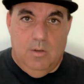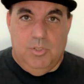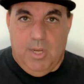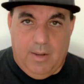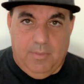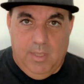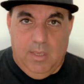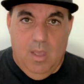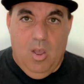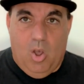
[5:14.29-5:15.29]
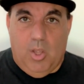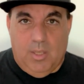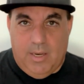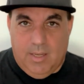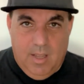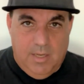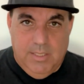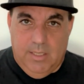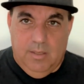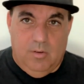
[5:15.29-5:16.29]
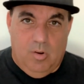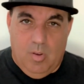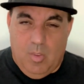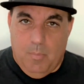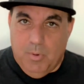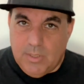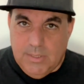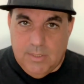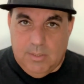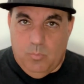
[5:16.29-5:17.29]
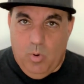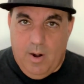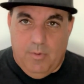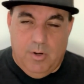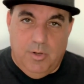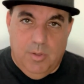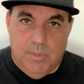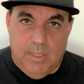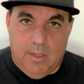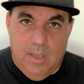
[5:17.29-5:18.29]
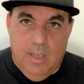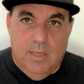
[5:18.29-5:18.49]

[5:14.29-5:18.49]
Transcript: check the online content or the book system, whatever you're using,